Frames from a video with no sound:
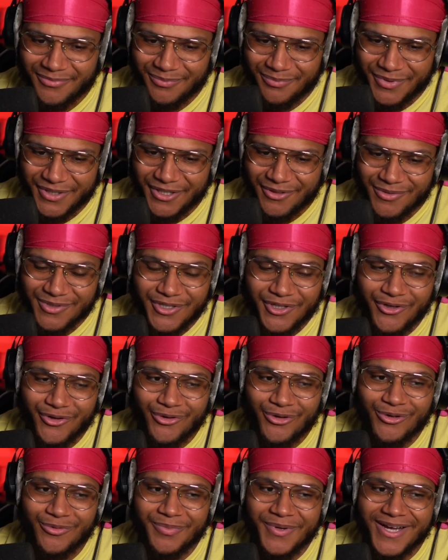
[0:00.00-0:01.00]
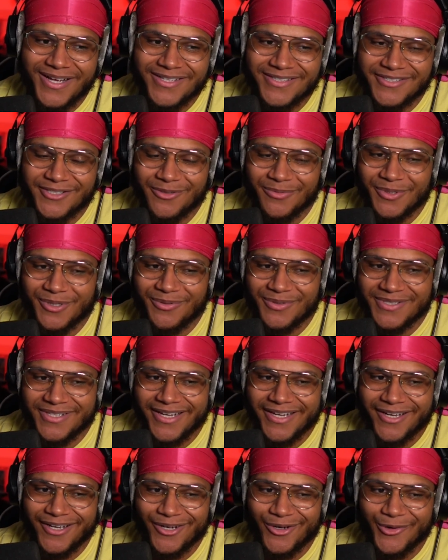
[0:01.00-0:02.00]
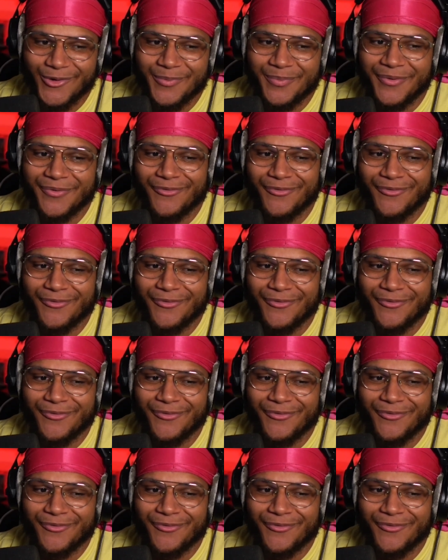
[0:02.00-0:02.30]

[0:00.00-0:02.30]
But there was a group. I assumed it was like a group of